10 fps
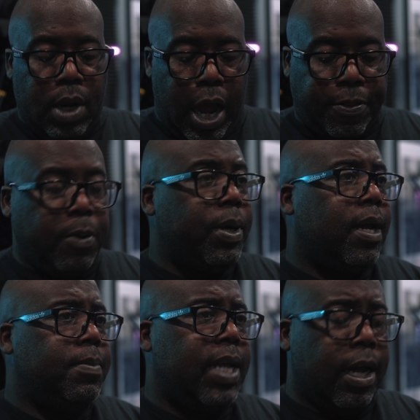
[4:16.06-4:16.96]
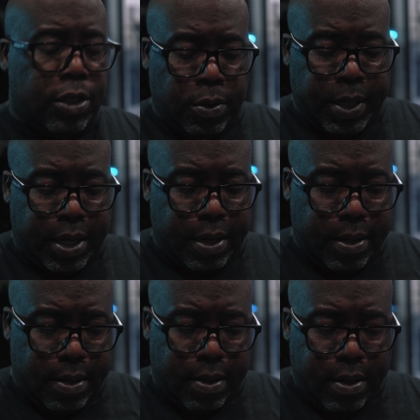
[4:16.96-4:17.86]
I think when it comes down to it,
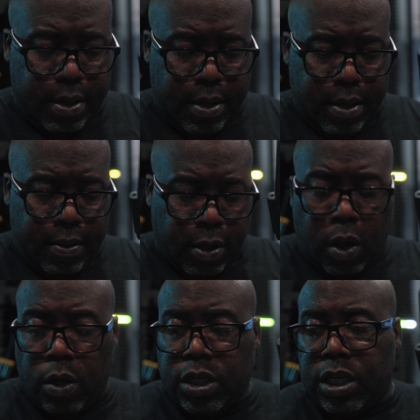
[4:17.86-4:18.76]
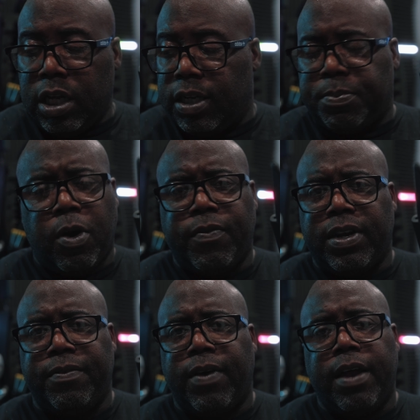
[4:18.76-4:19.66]
the Cold Steel is
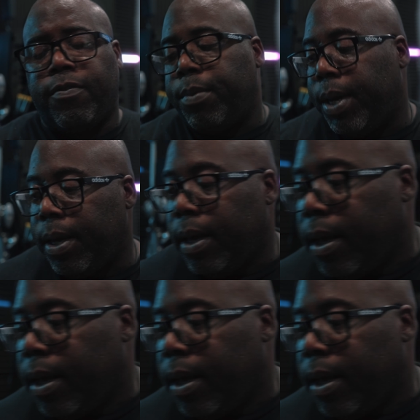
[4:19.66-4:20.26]
perfectly fine for me.